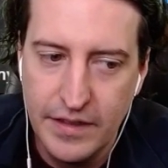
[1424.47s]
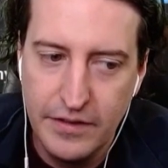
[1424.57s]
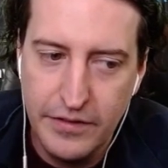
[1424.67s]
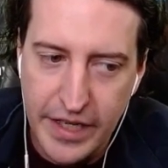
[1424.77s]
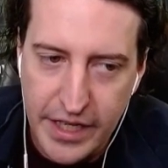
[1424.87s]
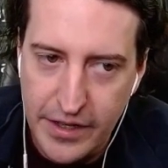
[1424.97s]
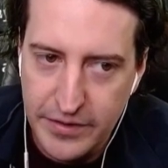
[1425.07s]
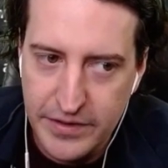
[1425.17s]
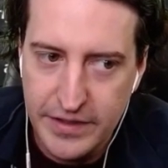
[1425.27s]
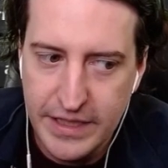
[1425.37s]

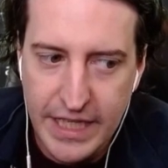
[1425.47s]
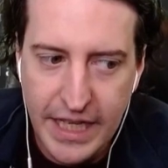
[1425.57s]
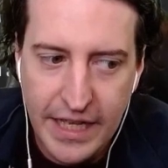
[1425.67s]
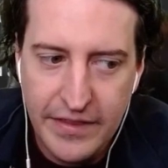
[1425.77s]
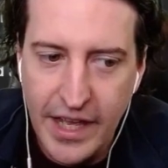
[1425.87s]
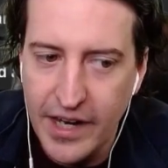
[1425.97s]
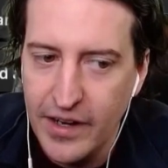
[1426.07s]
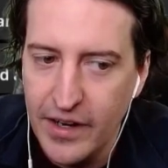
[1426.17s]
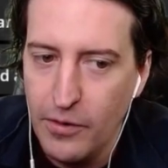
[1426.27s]
videos. Get in there,